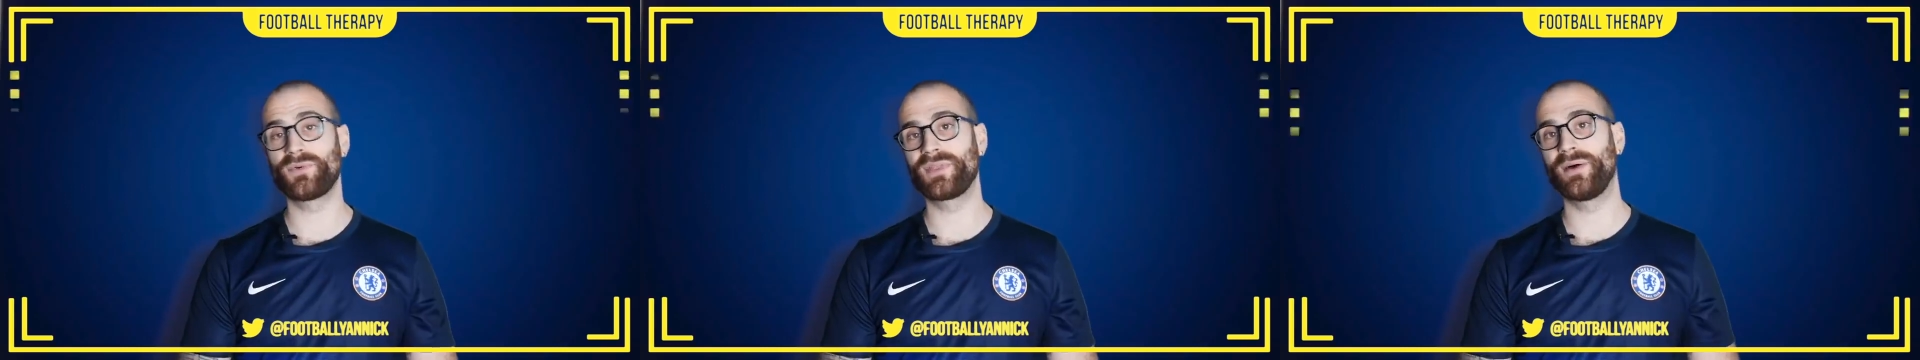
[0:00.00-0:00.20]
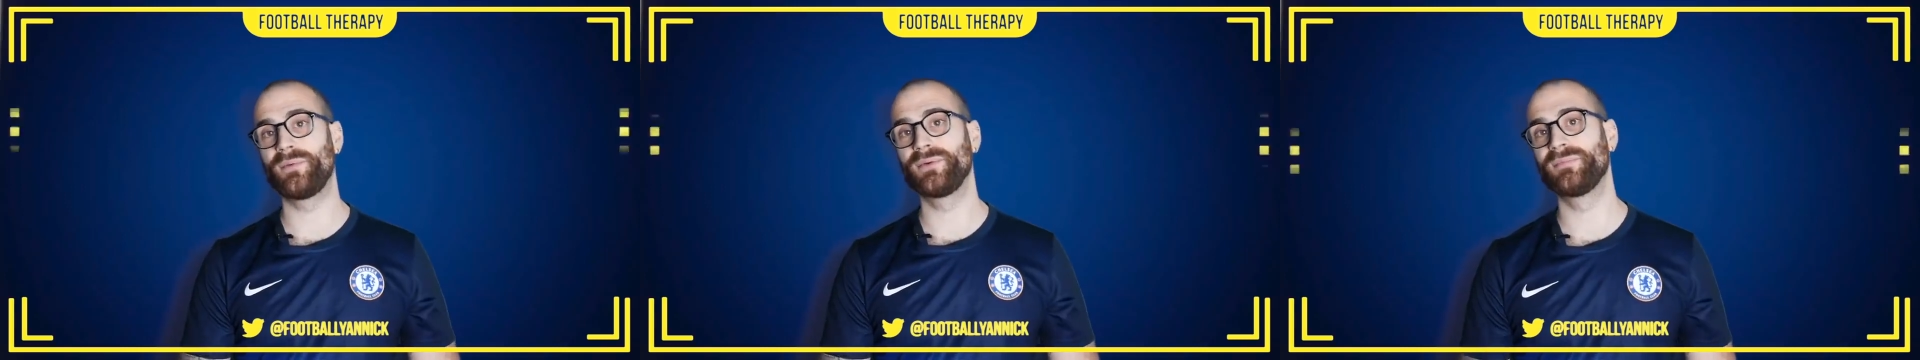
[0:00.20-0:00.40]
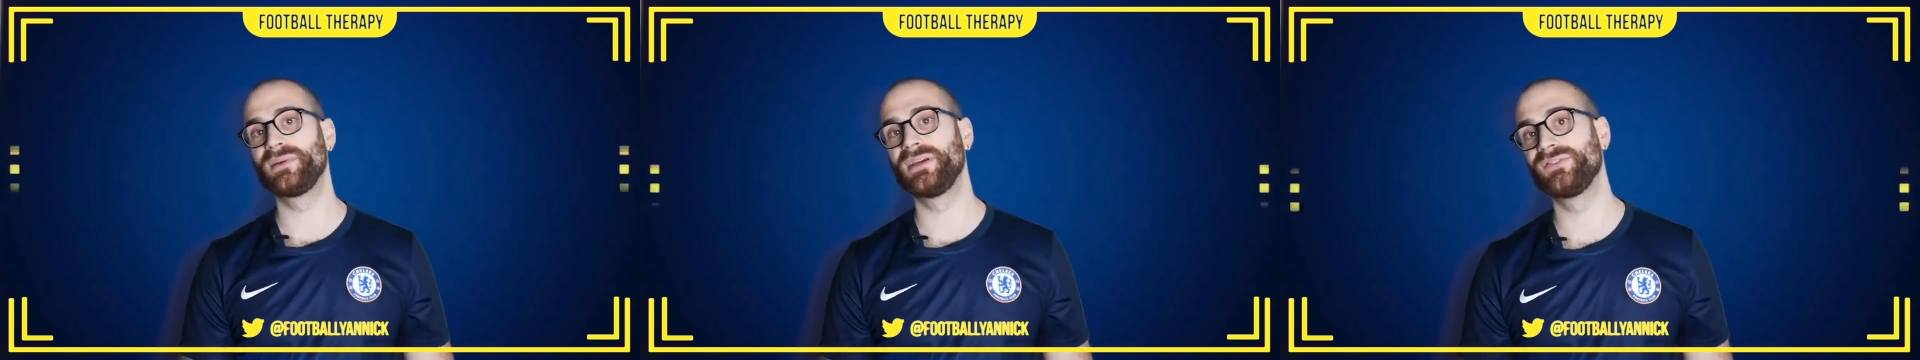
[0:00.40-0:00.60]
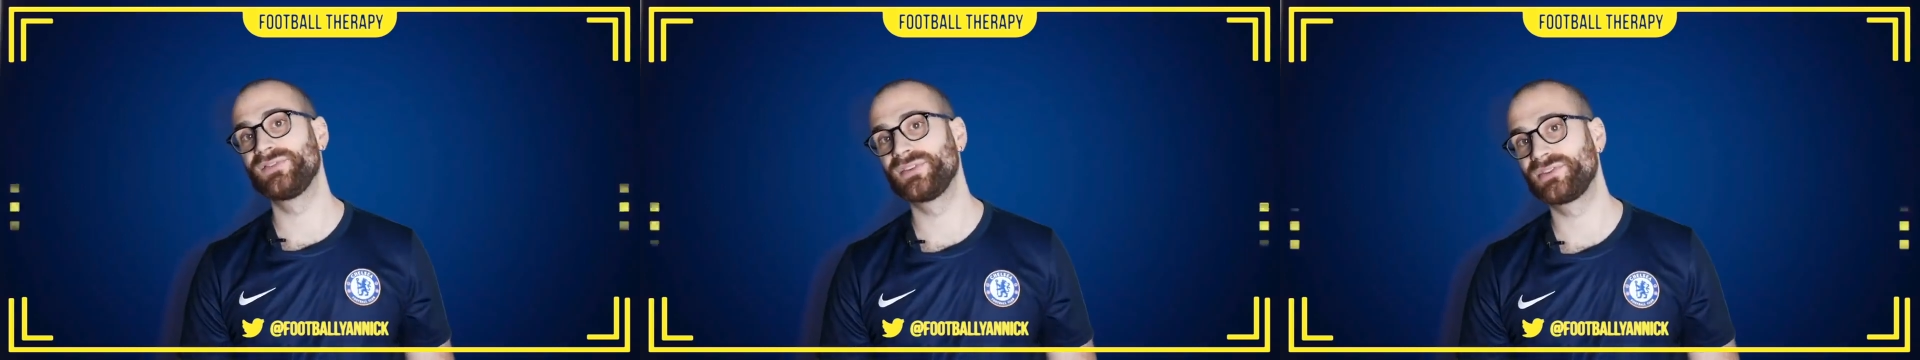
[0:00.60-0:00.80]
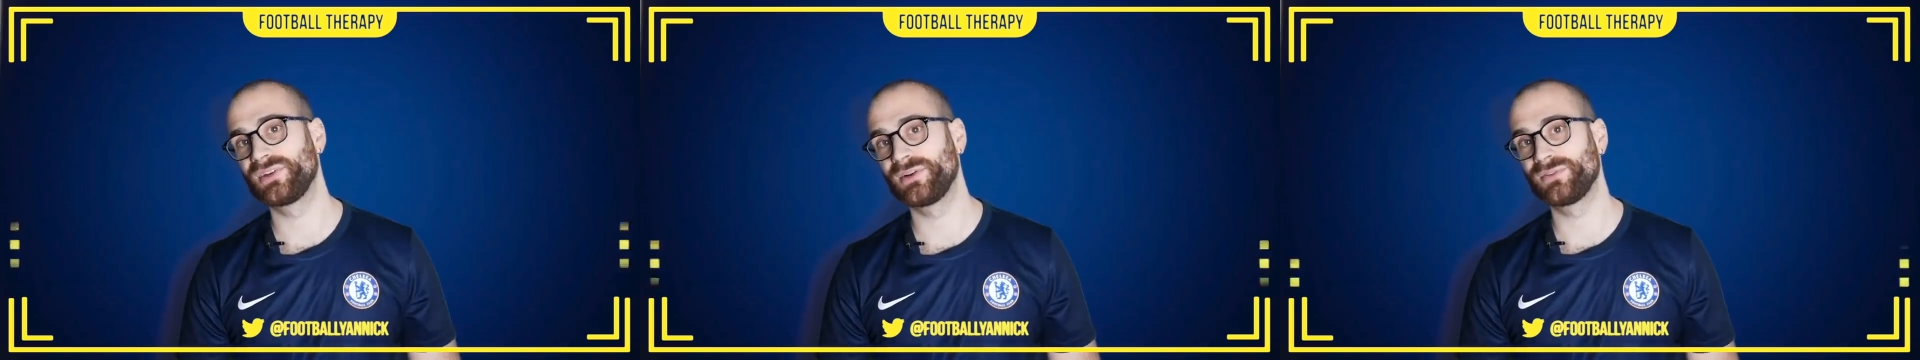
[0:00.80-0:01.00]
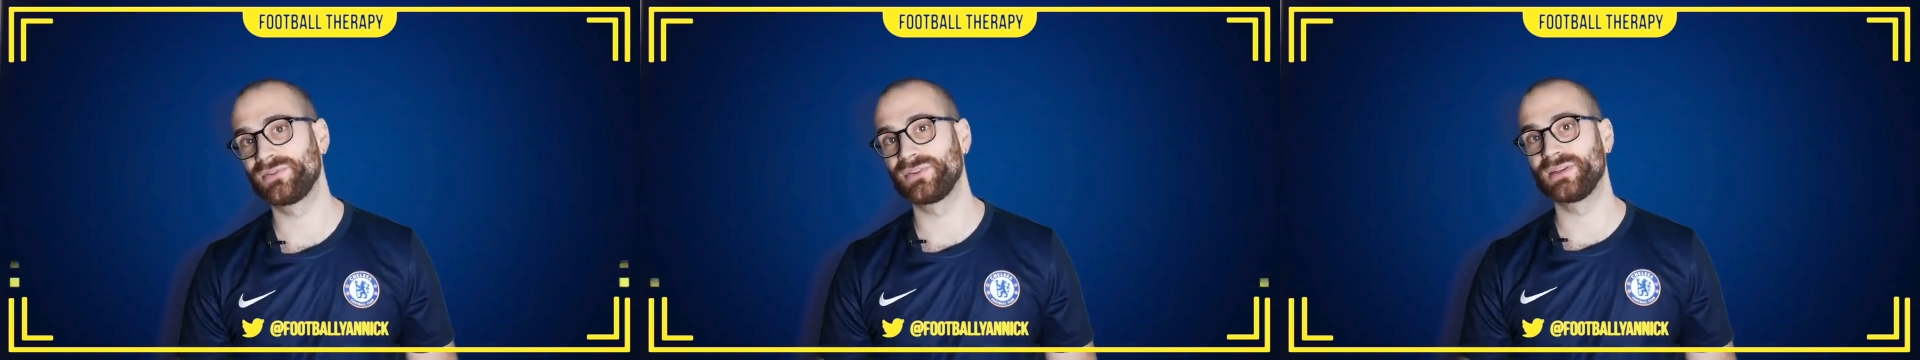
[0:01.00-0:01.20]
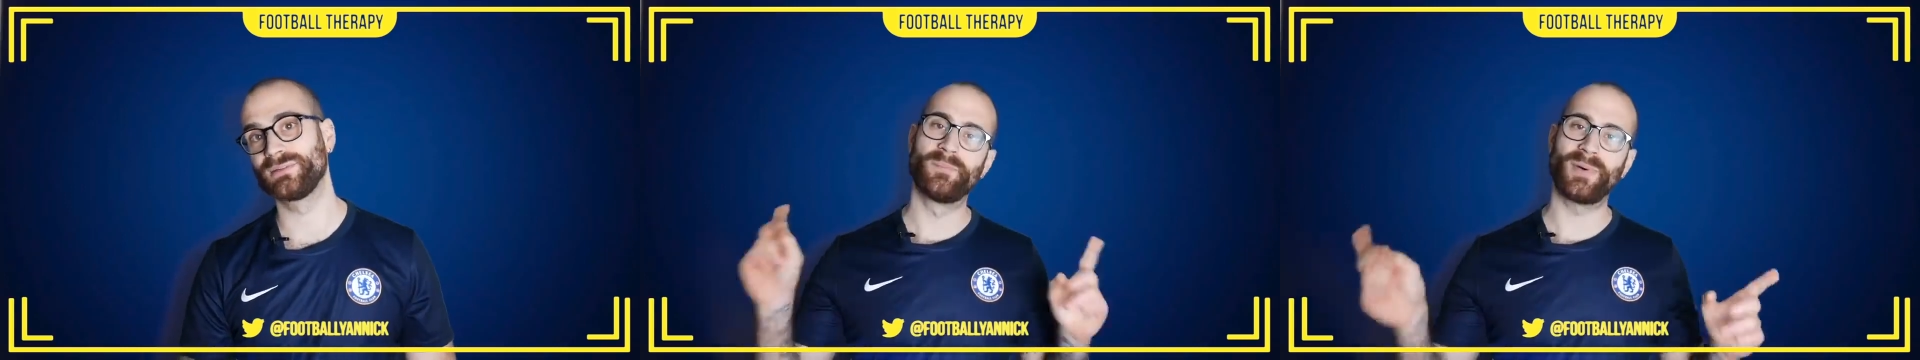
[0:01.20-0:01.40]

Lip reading: what that would mean for Chelsea.